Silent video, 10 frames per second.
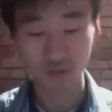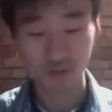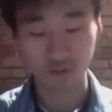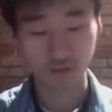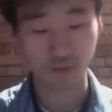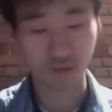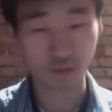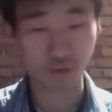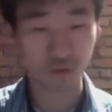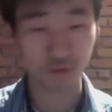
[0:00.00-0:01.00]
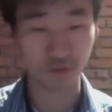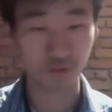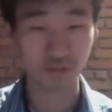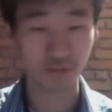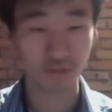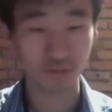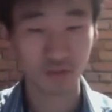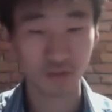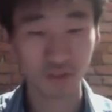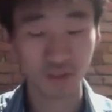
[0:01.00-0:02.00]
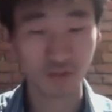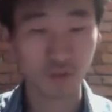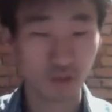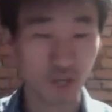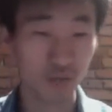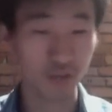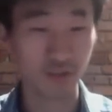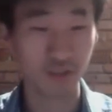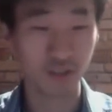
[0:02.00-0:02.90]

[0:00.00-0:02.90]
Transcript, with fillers: the two cultures have different vocabulary.